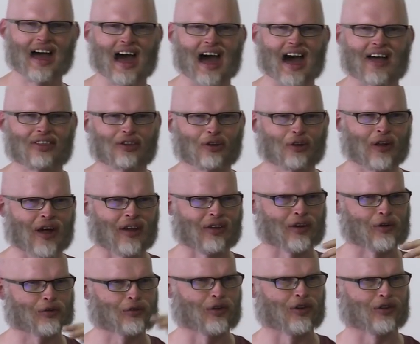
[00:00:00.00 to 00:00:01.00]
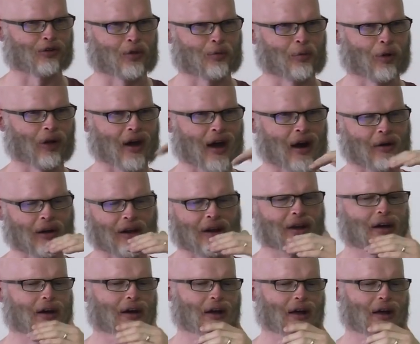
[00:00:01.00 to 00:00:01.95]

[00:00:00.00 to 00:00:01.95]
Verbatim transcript: handle that difference with Bulgarian.